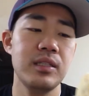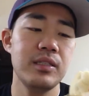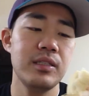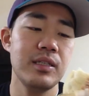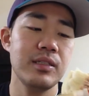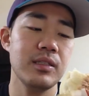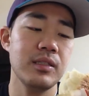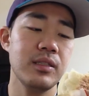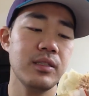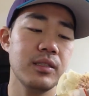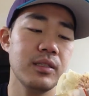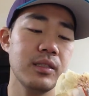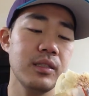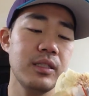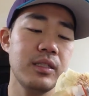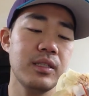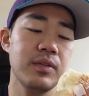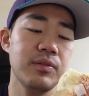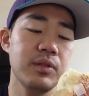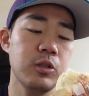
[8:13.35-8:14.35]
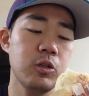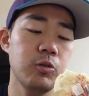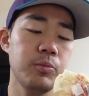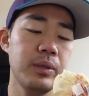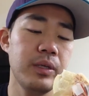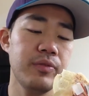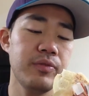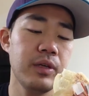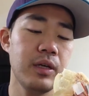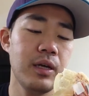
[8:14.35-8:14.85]
This has at least a little
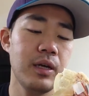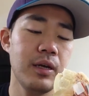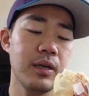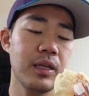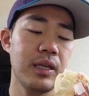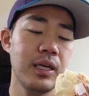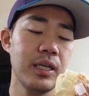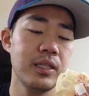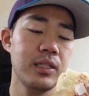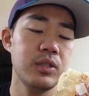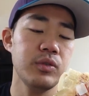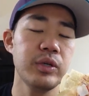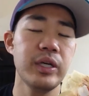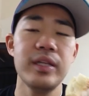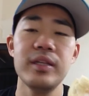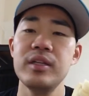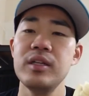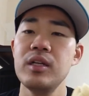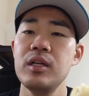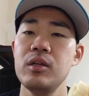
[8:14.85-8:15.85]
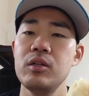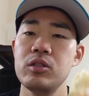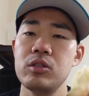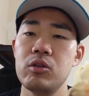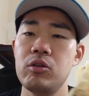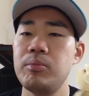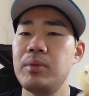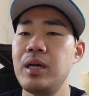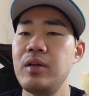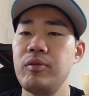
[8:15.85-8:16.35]
bit of a kick to it,
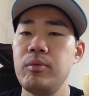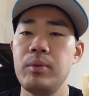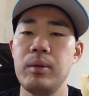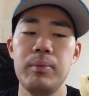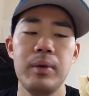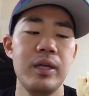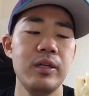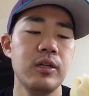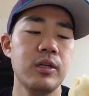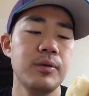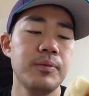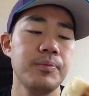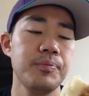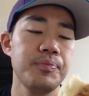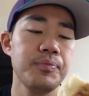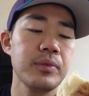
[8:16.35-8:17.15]
so it might even be better.